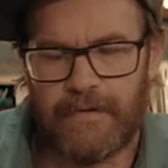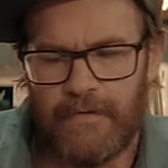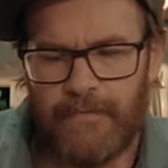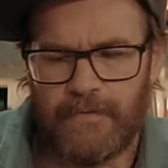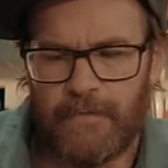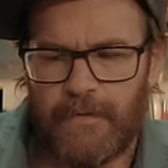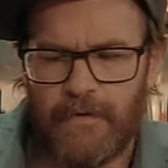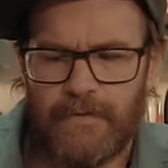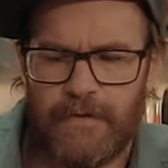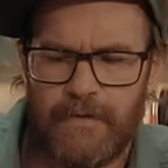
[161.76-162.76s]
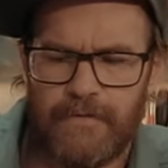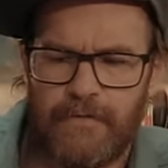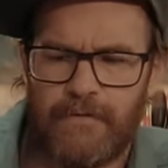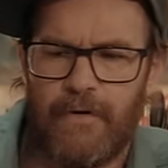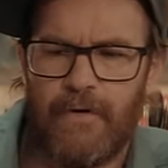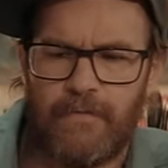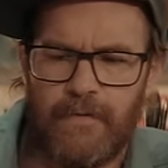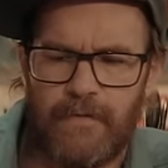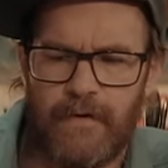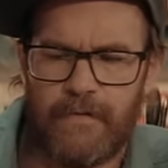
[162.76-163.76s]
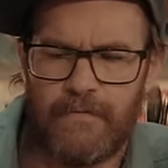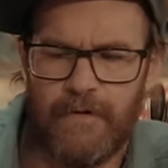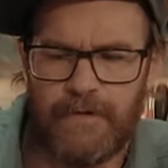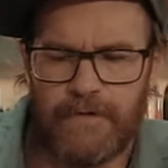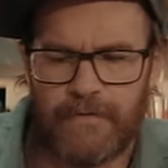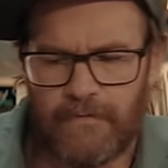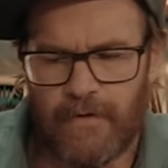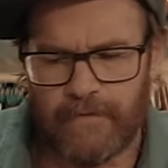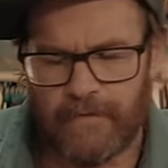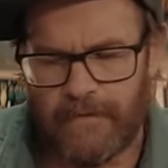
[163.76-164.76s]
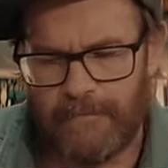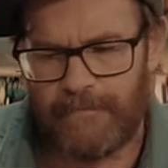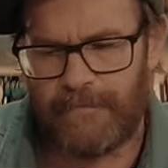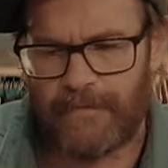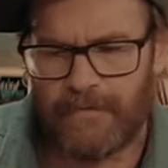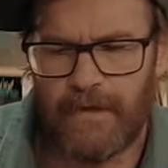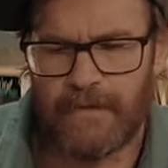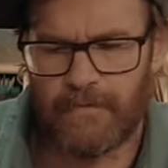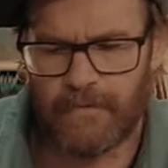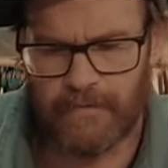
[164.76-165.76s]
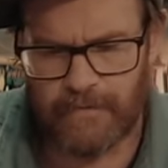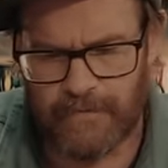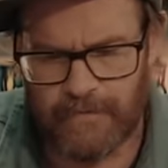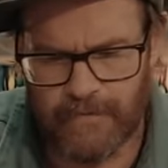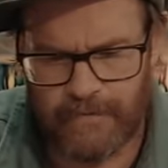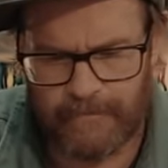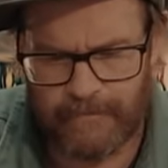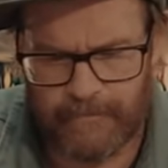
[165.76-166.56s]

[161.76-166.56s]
the safest approach is to start with the richest rod. So that's what we'll do.